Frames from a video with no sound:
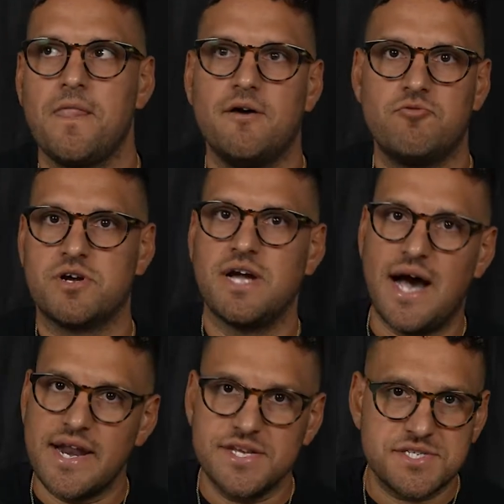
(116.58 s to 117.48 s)
of what
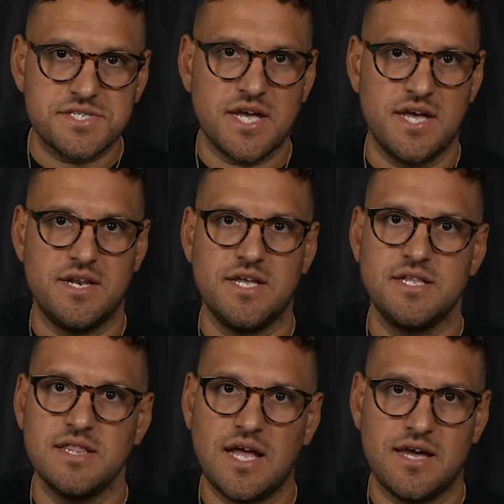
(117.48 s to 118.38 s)
God has said
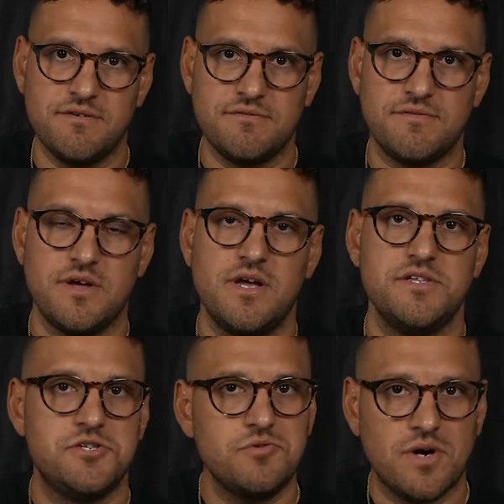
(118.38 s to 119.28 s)
in life
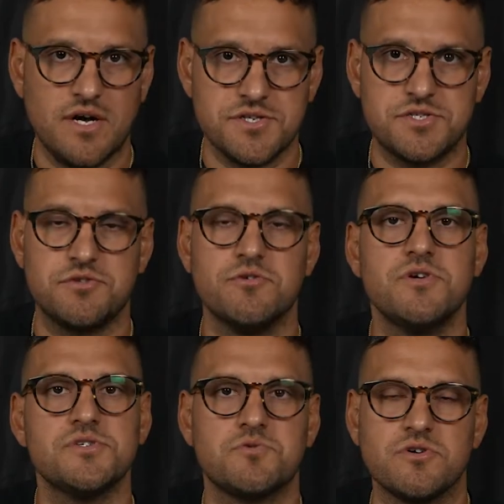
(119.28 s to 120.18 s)
to us through
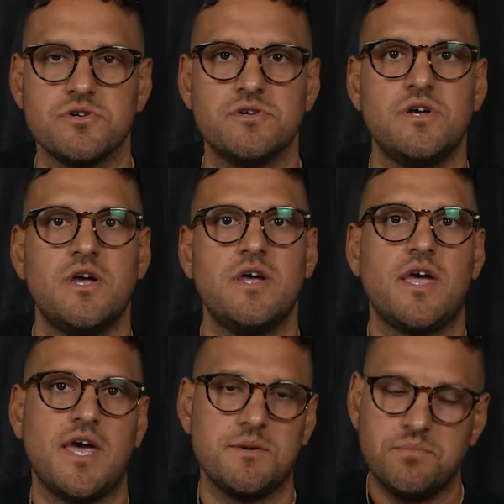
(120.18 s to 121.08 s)
His Word
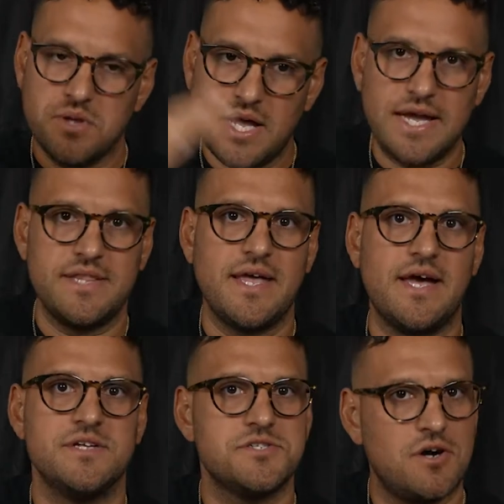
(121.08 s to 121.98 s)
and applying
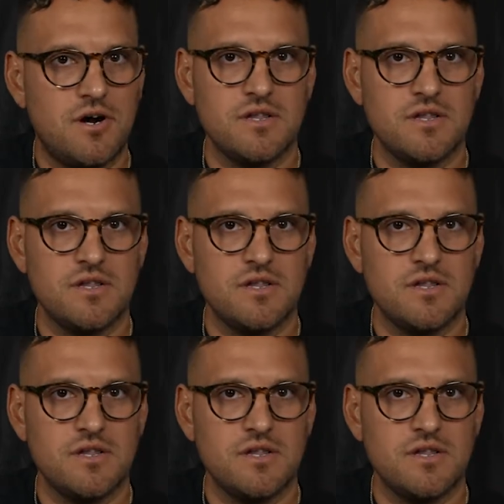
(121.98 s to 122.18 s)
that to our